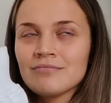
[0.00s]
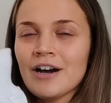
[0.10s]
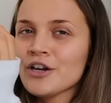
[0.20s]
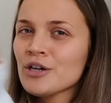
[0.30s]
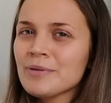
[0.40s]

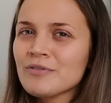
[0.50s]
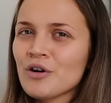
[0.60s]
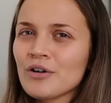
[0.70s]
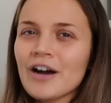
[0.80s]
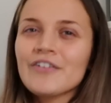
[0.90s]
I could be
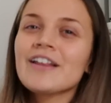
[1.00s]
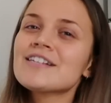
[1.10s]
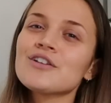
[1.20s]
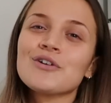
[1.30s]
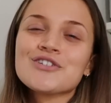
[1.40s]
wrong. I've heard
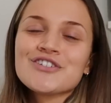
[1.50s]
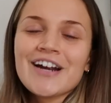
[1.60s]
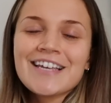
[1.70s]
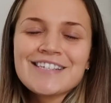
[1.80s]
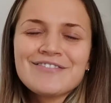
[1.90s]
there's a lot of
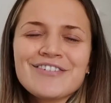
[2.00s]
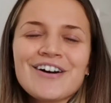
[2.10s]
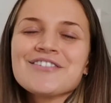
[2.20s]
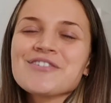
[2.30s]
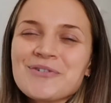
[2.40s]
strikes in
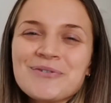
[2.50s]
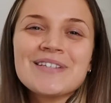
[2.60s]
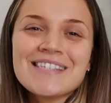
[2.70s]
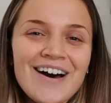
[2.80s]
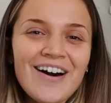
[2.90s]
France all
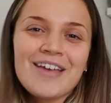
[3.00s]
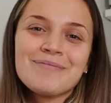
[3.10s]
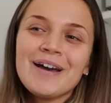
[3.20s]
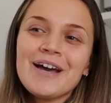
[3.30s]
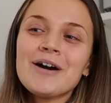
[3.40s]
the time,